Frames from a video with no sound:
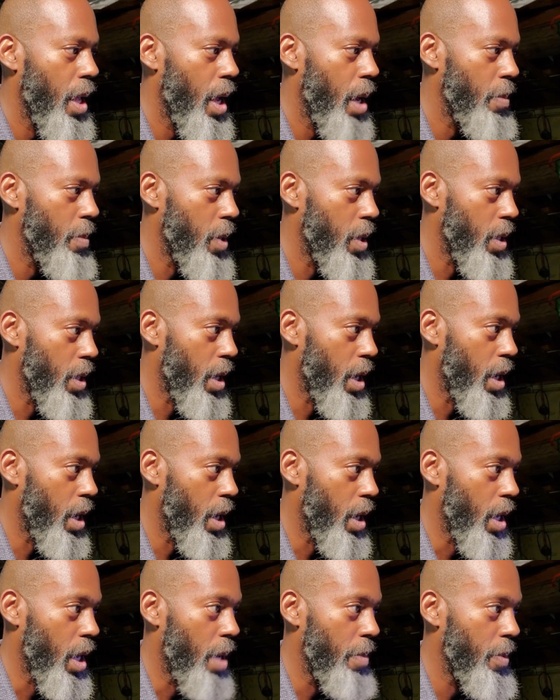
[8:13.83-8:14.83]
I'm gonna
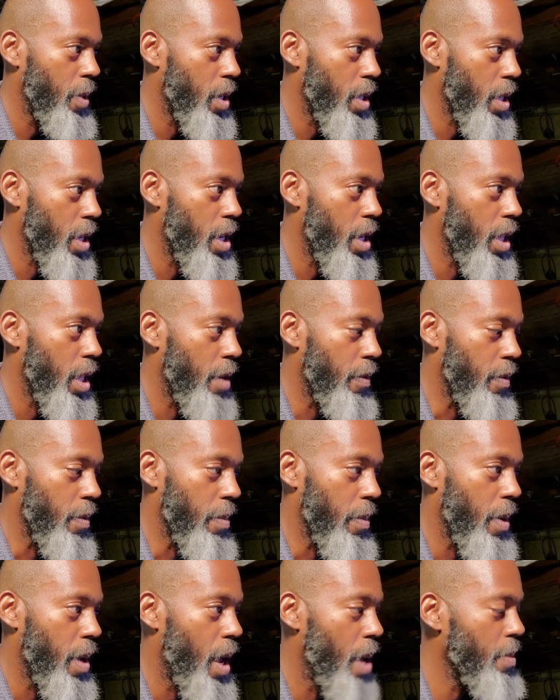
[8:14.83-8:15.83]
uh, I'm gonna kill
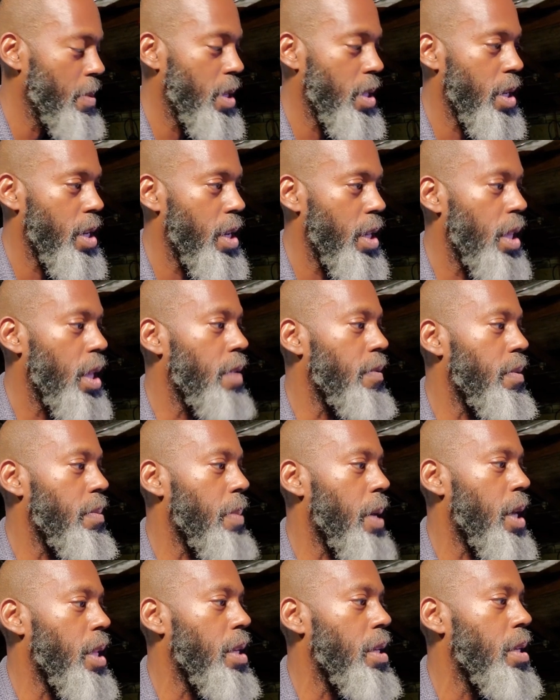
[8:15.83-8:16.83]
everybody. I'm gonna kill
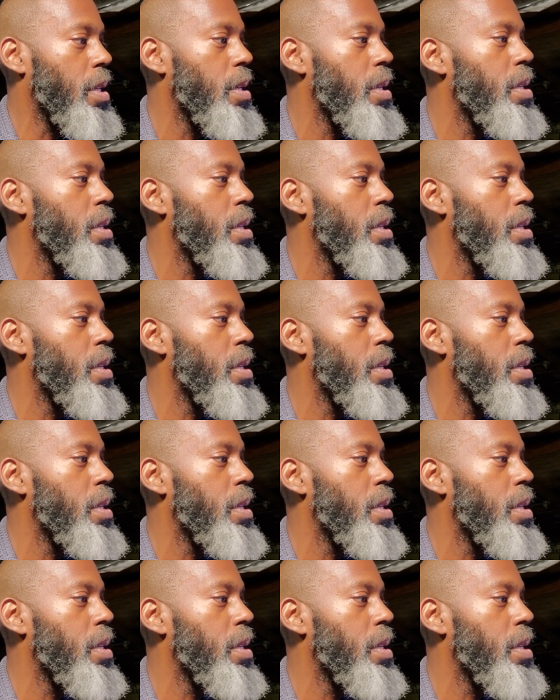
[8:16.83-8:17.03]
everybody.